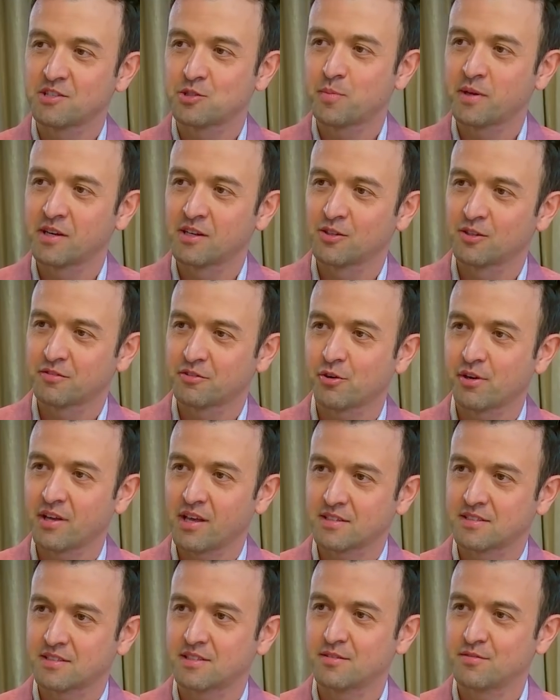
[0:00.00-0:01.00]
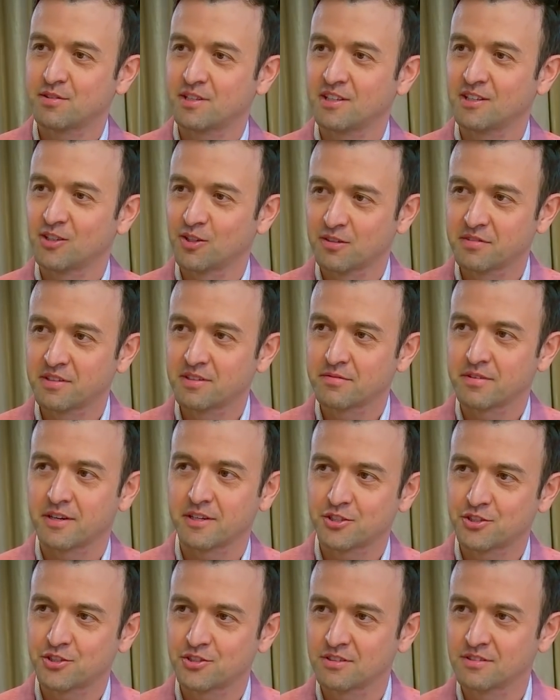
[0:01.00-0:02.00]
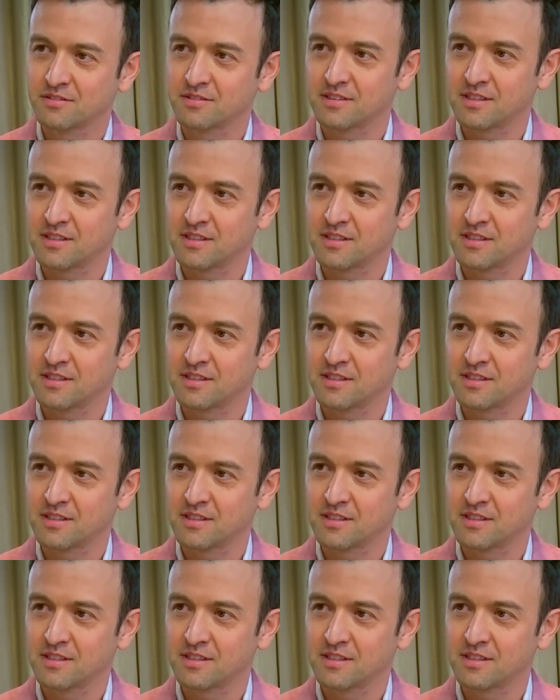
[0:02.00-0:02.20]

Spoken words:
there's been a lot of creativity, a lot of innovation.